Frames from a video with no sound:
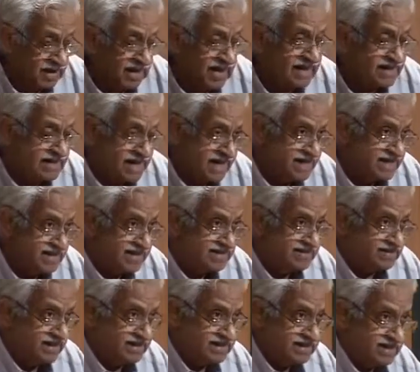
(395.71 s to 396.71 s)
Late
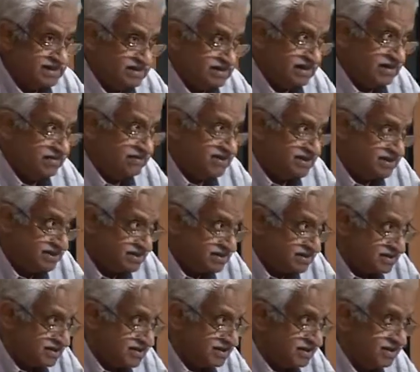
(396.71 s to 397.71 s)
90s, I did
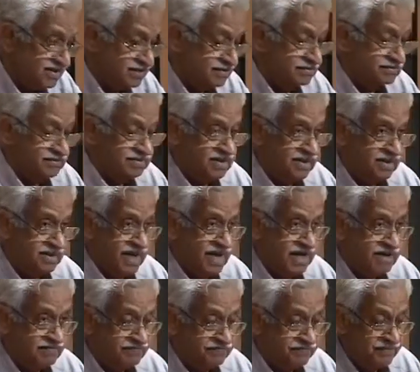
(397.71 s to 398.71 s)
visit
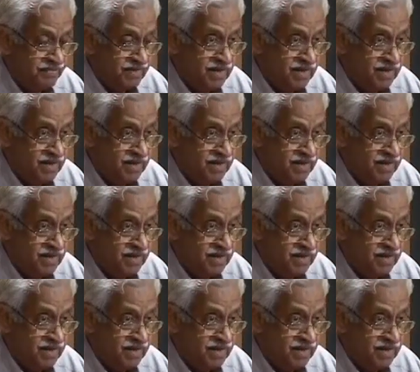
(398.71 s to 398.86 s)
Tehran,